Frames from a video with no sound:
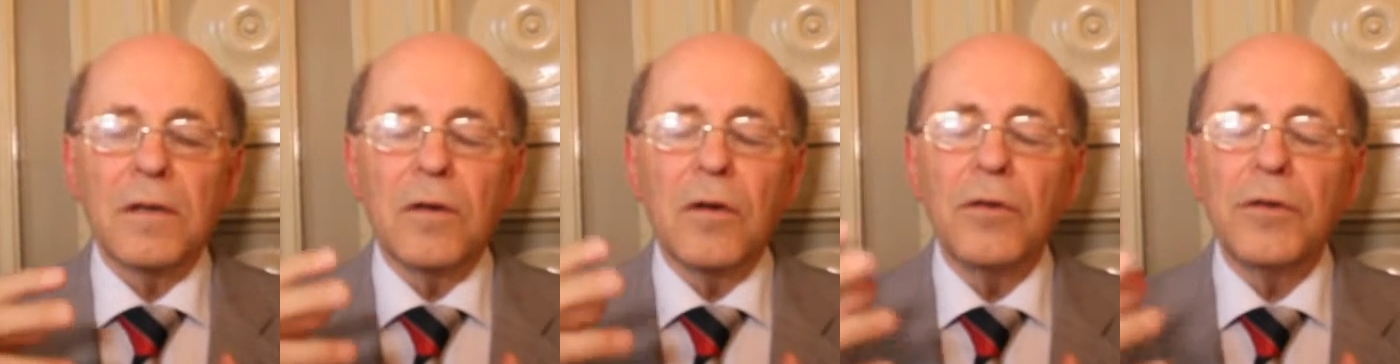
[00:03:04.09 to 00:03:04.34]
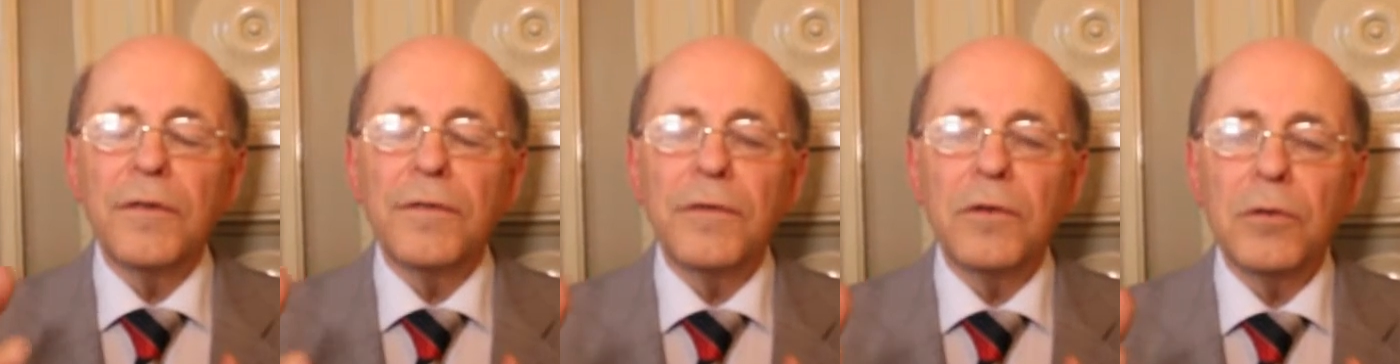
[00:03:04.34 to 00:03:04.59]

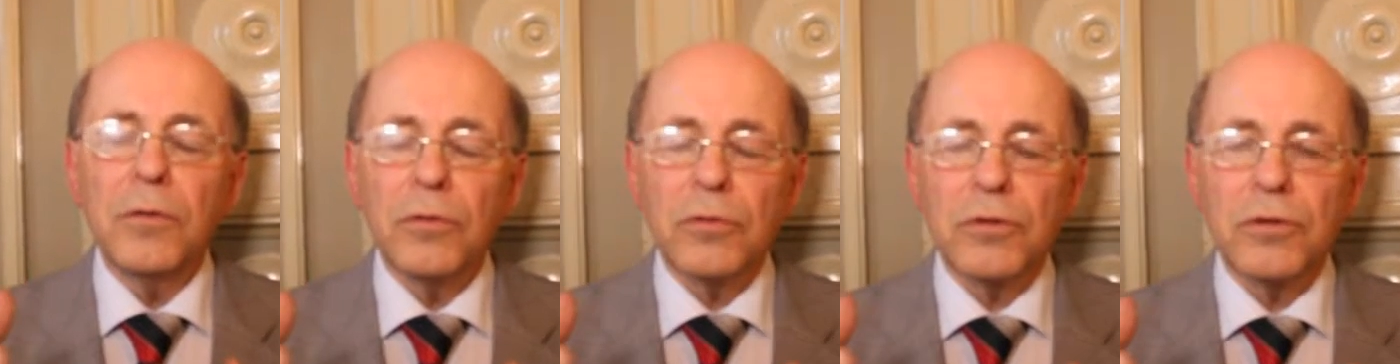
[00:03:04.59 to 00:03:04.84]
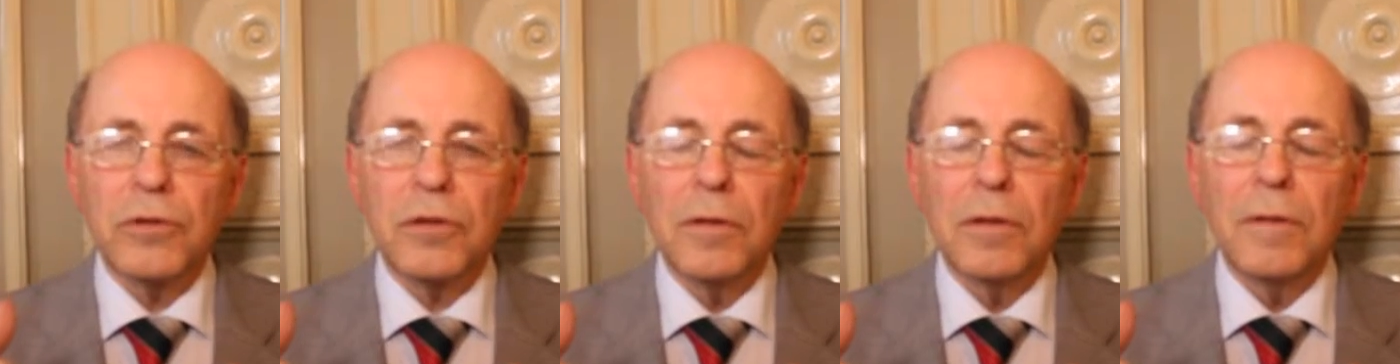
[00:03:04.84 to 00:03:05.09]

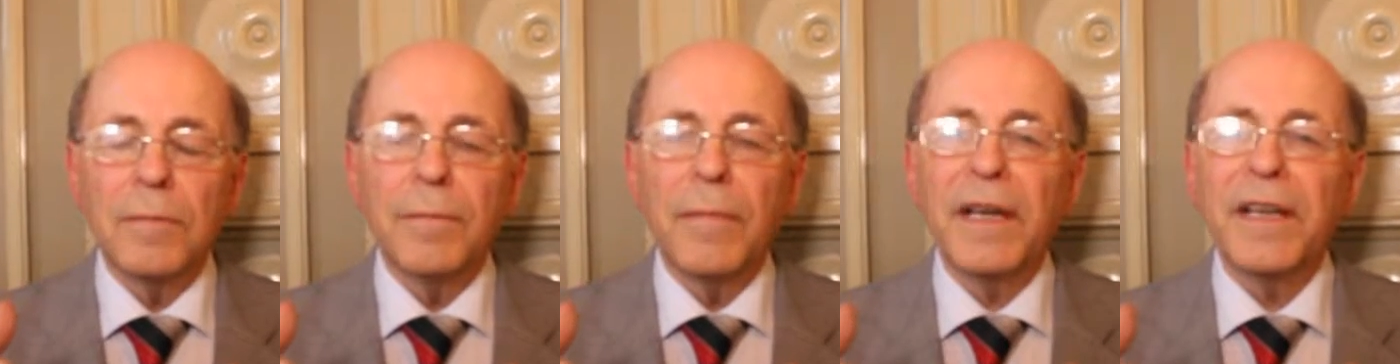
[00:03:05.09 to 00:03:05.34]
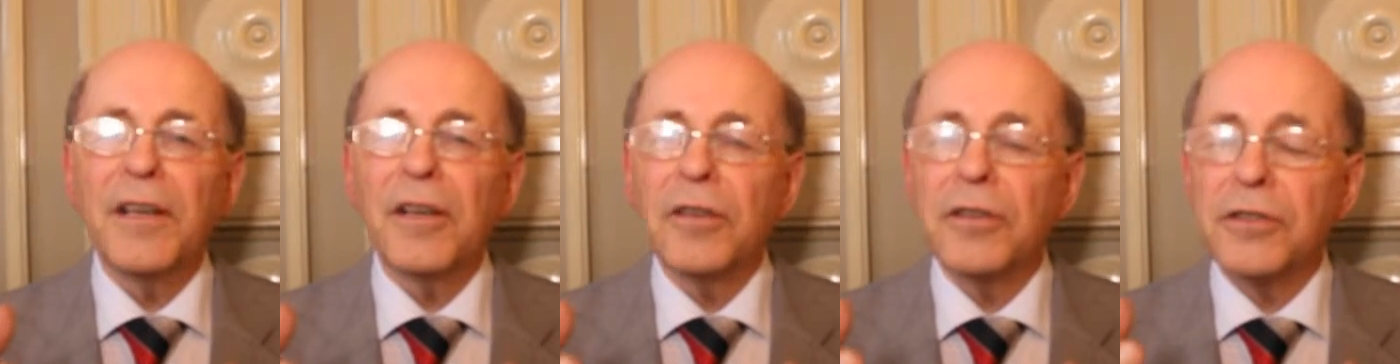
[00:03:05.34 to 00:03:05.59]
confuse
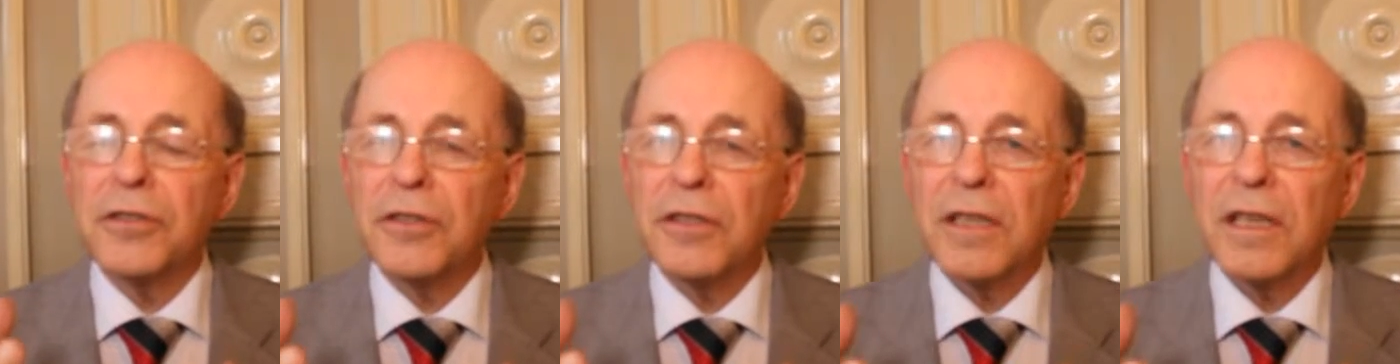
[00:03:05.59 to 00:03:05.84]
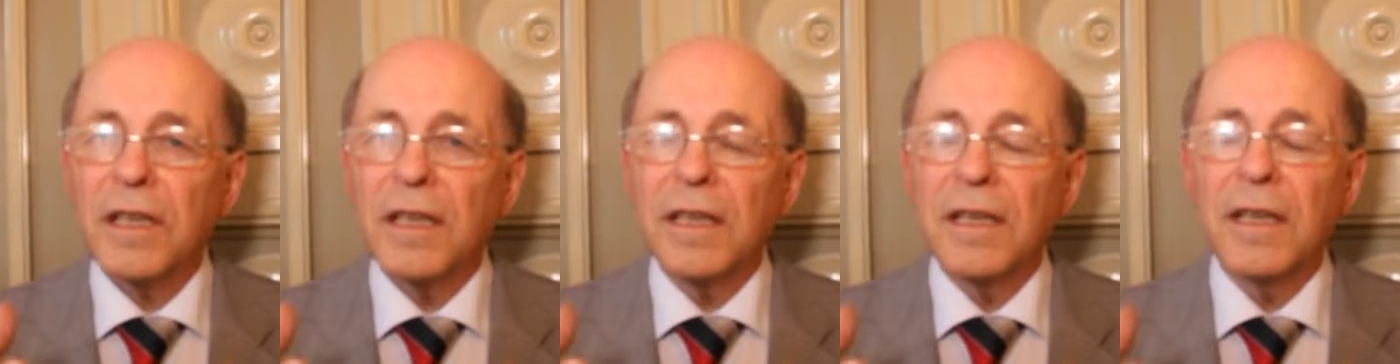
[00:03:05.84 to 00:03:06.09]
matters
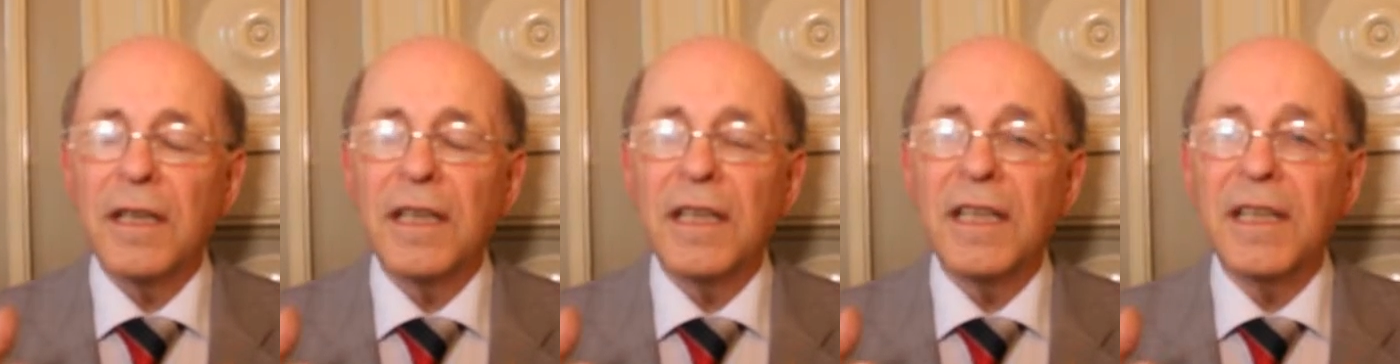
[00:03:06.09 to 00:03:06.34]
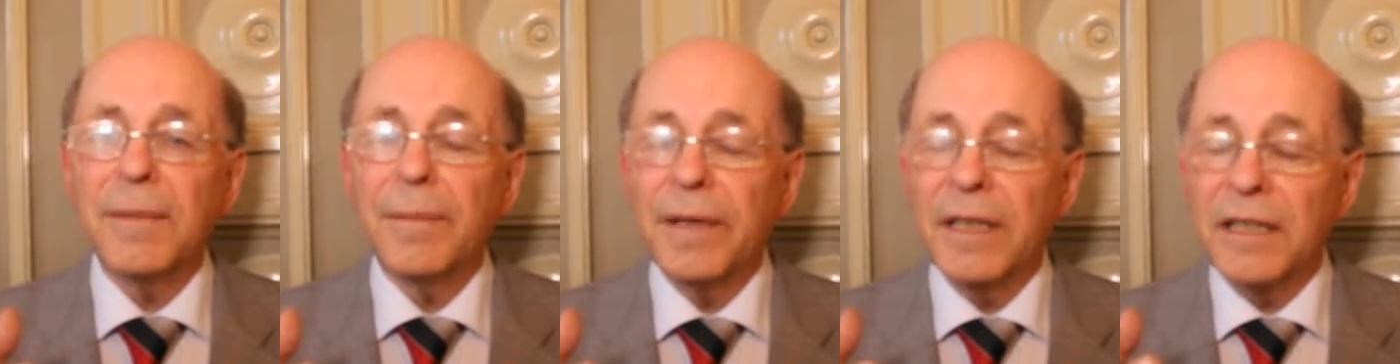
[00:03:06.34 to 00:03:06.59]
in
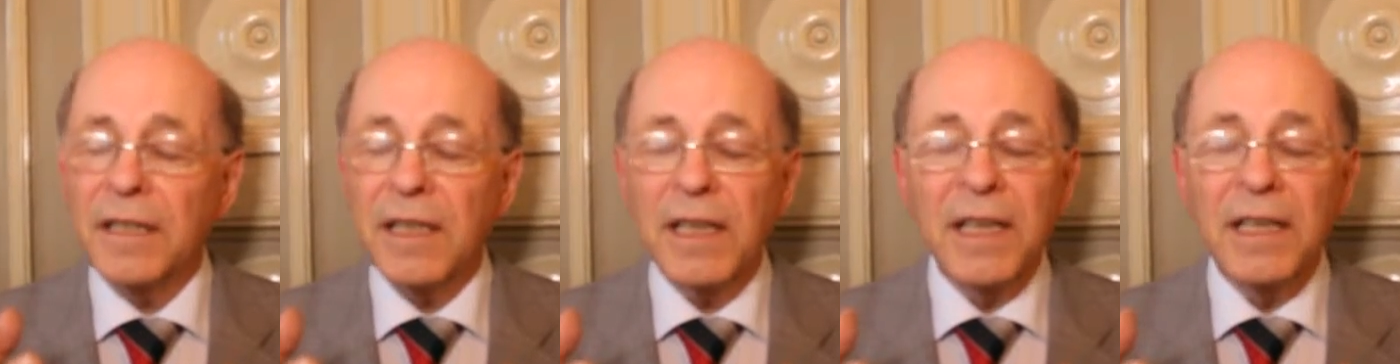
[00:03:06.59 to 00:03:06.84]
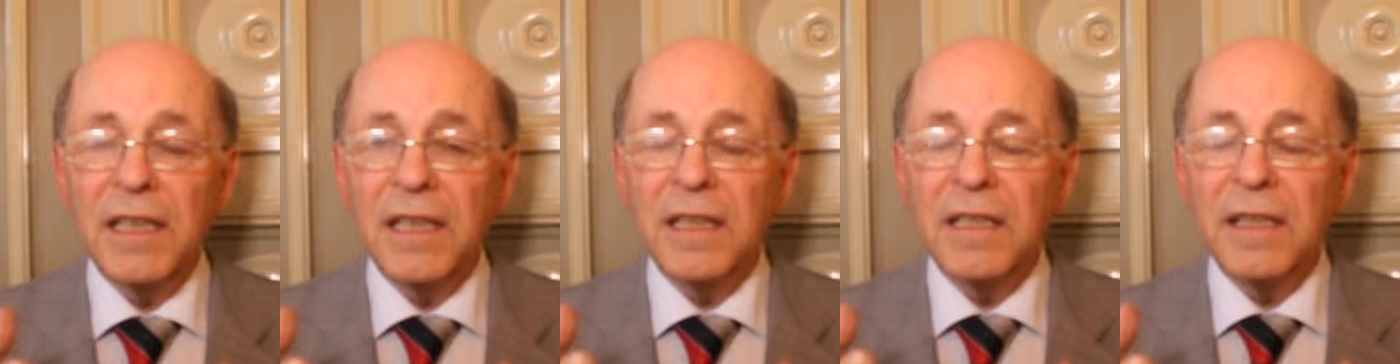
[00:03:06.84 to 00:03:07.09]

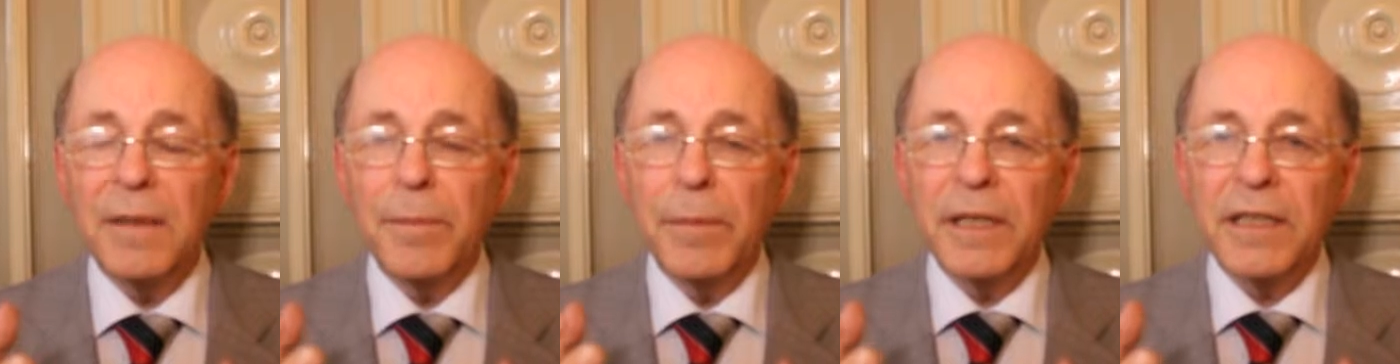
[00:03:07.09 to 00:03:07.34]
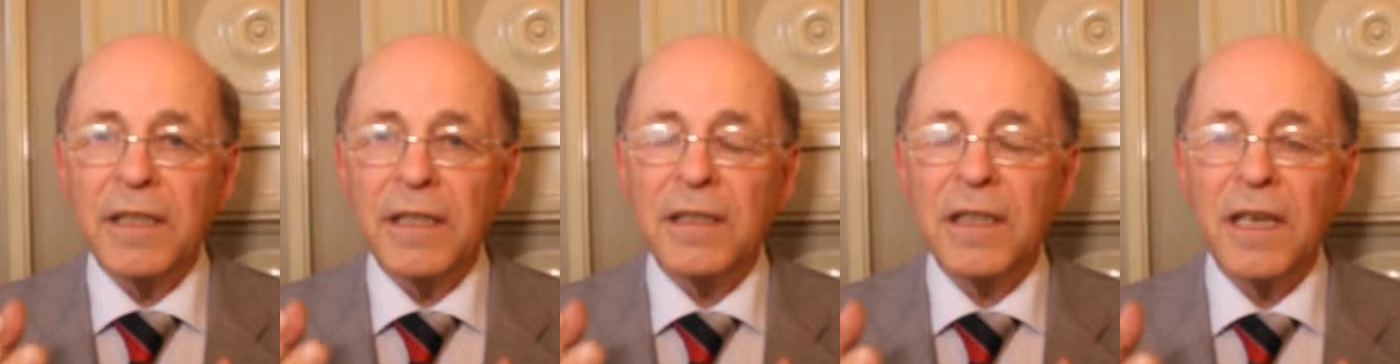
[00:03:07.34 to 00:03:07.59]
any
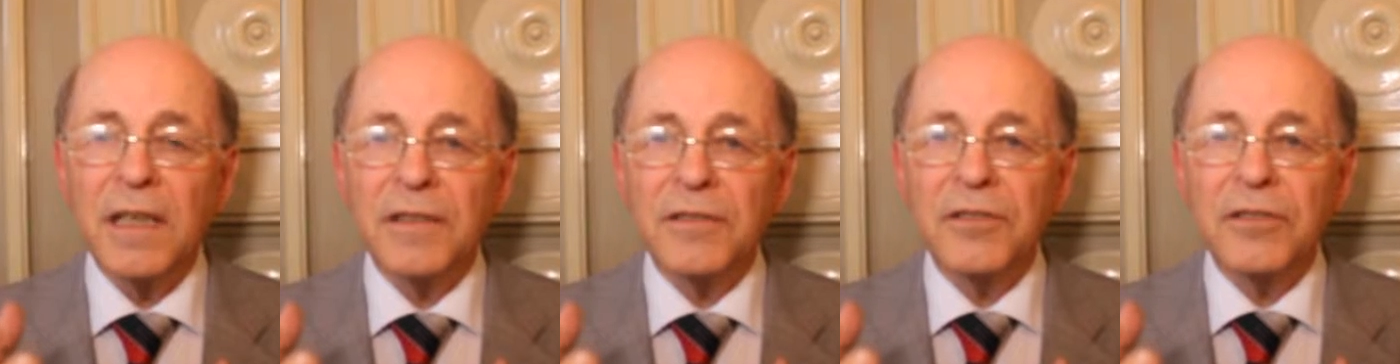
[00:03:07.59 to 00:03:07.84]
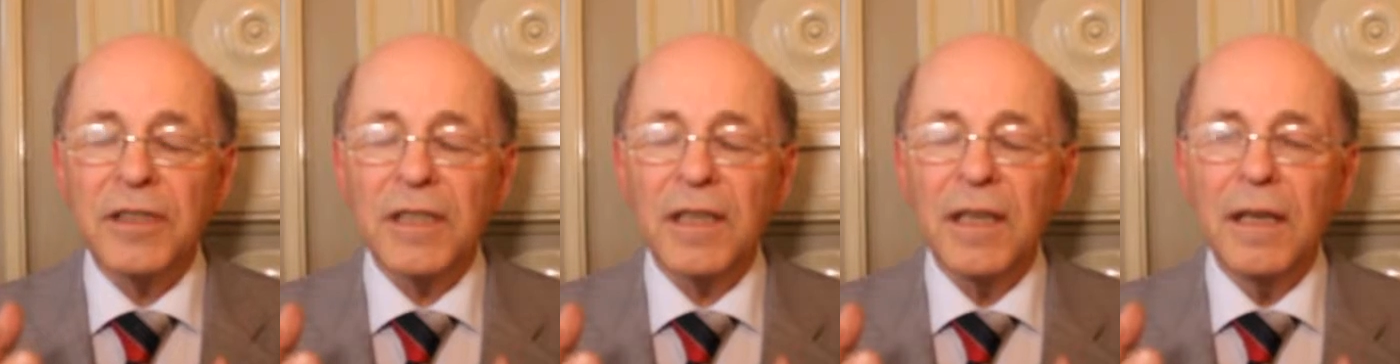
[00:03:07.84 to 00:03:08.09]
independent
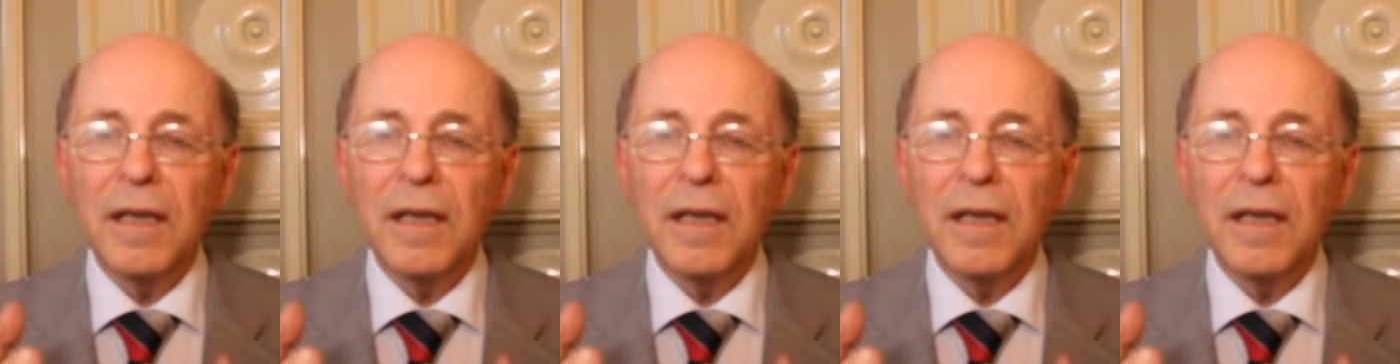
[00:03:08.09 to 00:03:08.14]
country.